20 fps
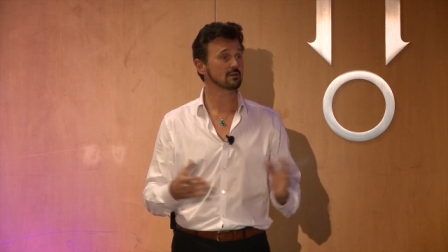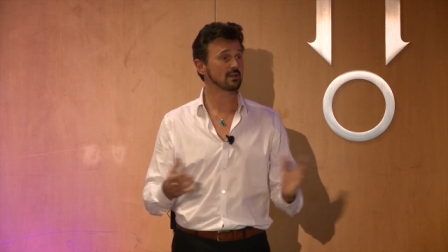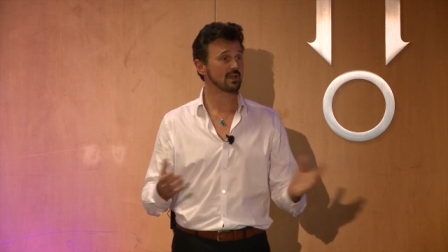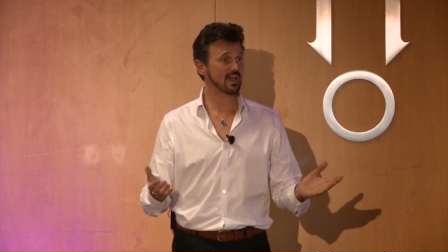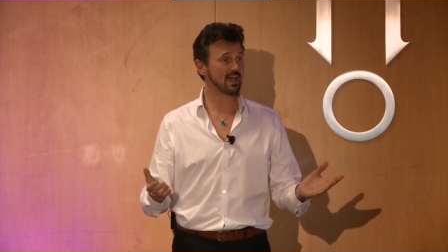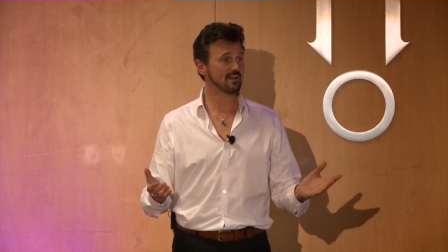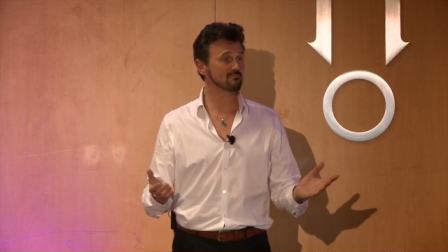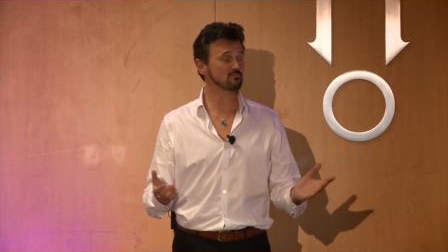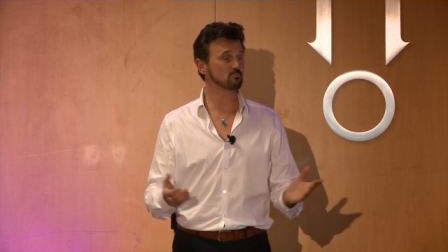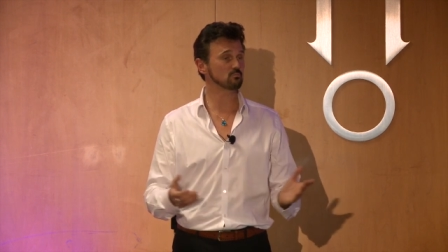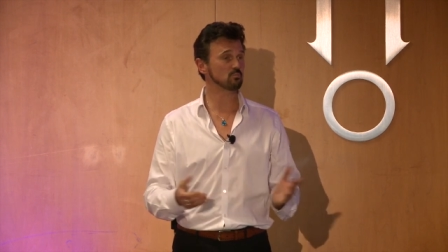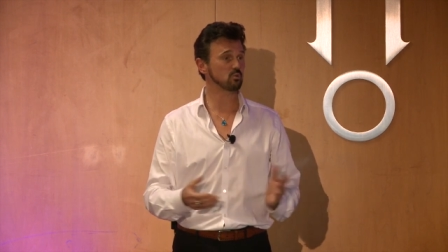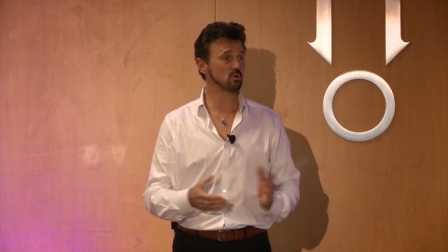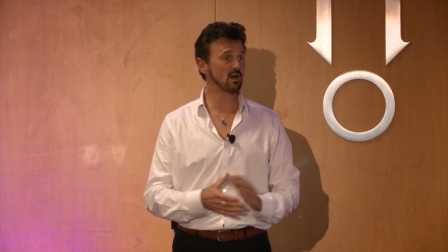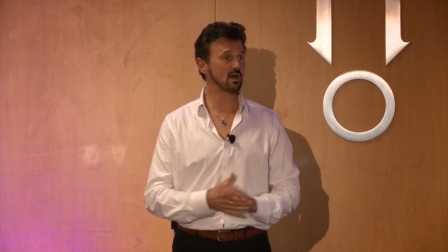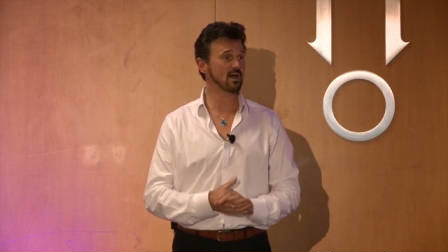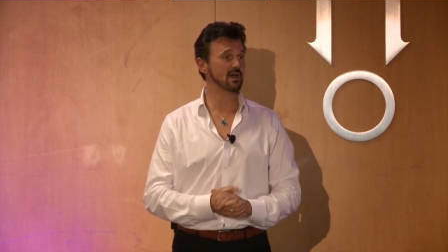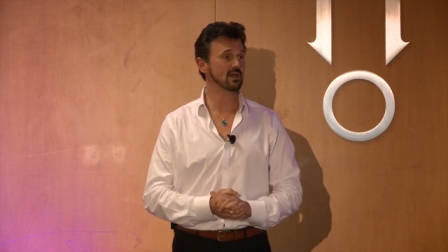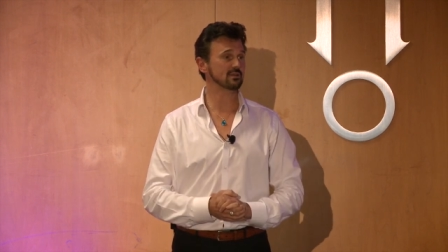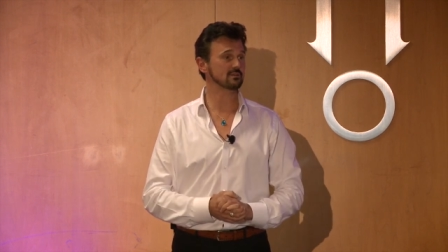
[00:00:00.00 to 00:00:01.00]
Having
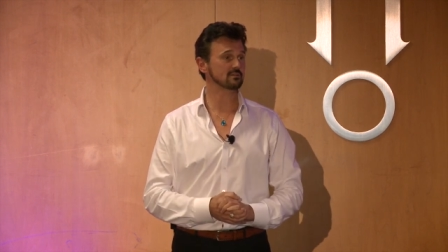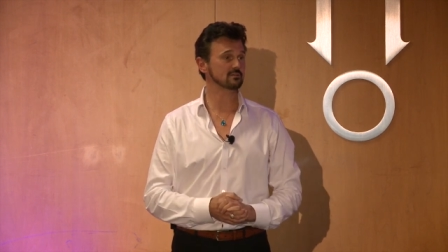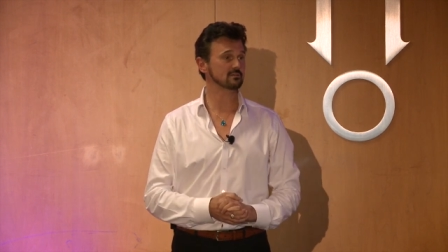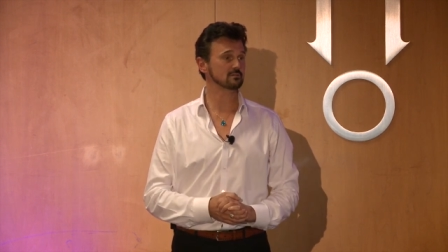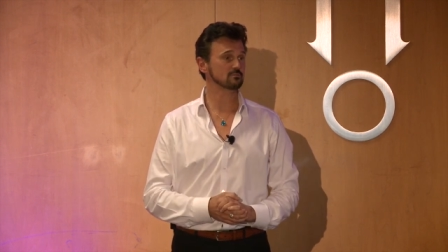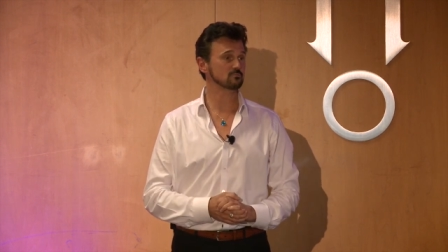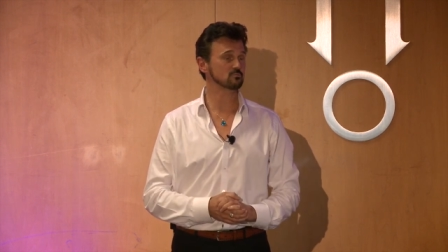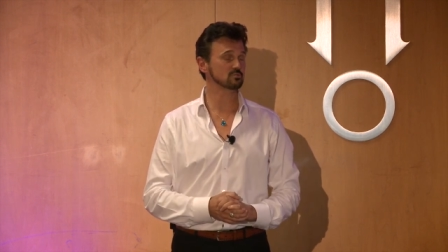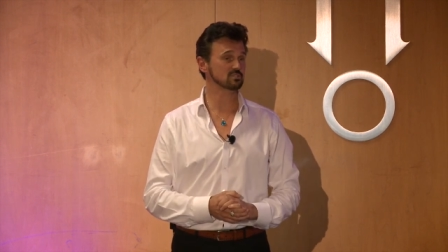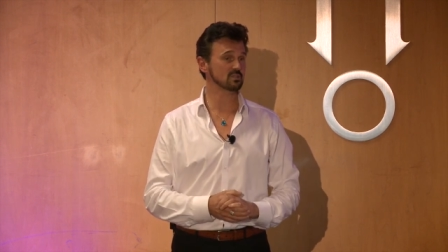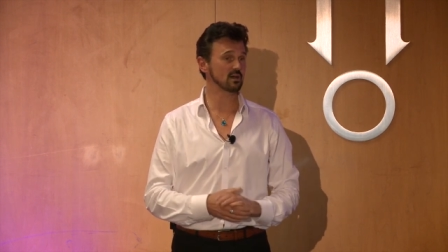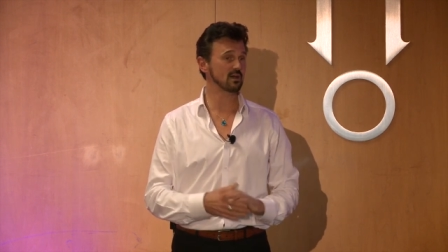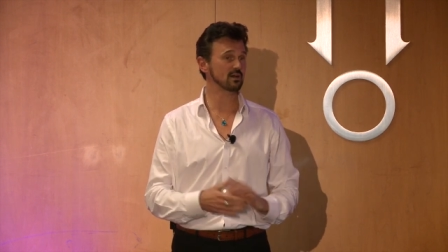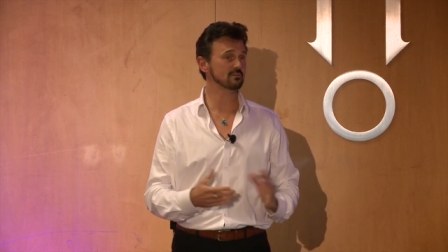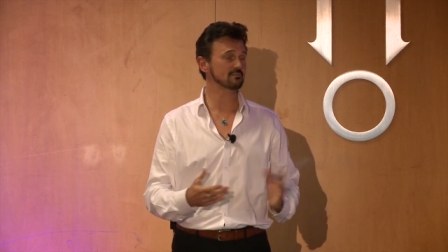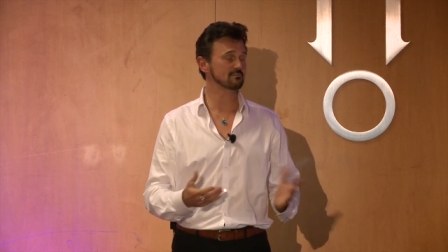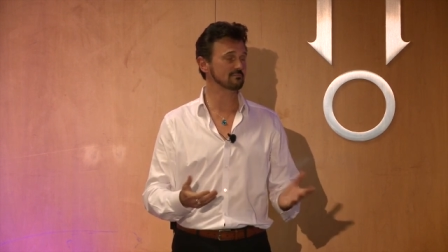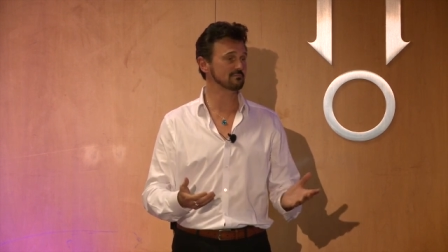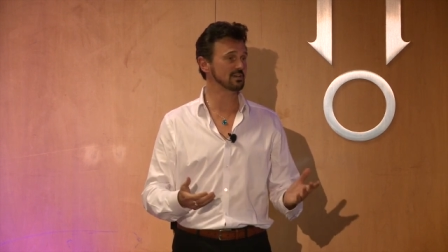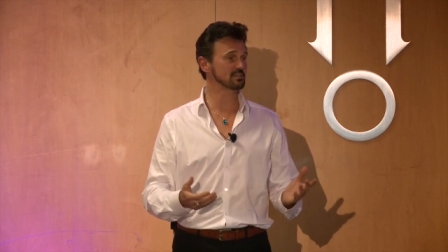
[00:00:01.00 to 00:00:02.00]
pride was
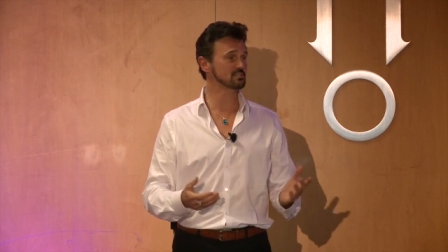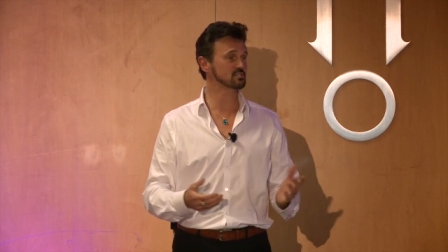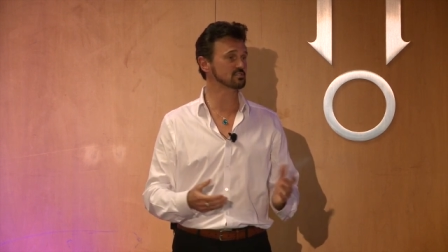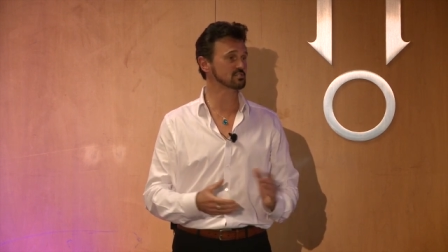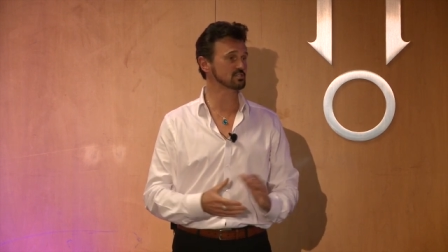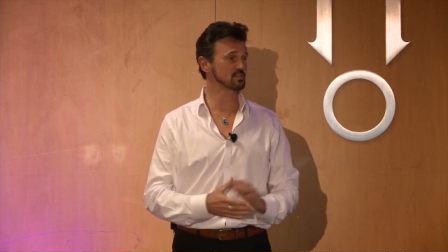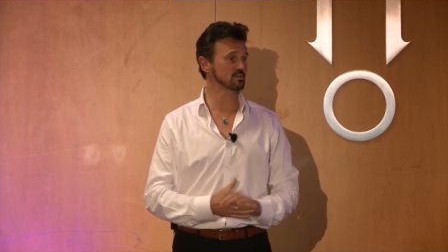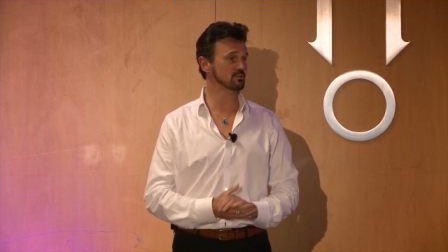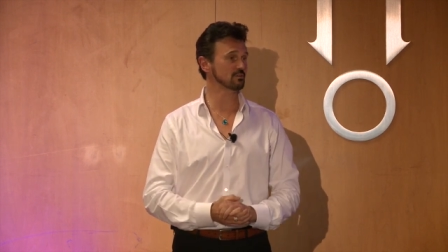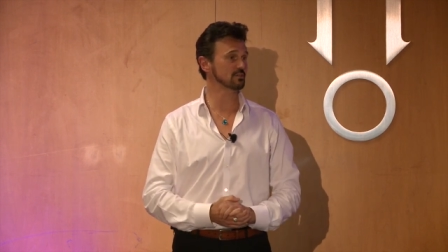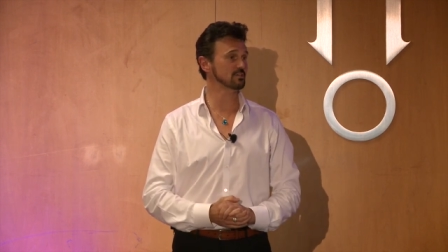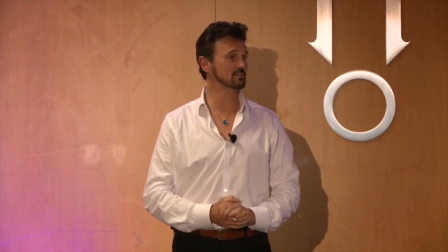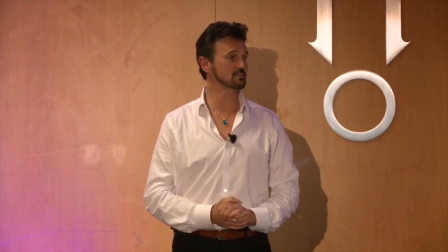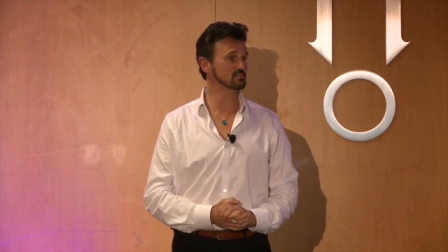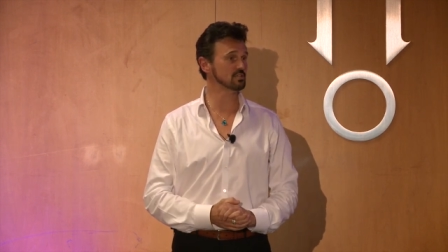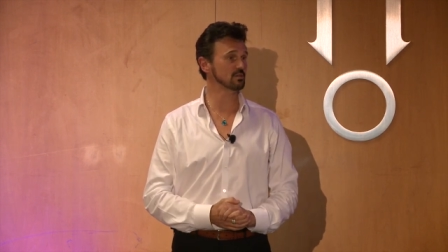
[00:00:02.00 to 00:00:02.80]
not necessarily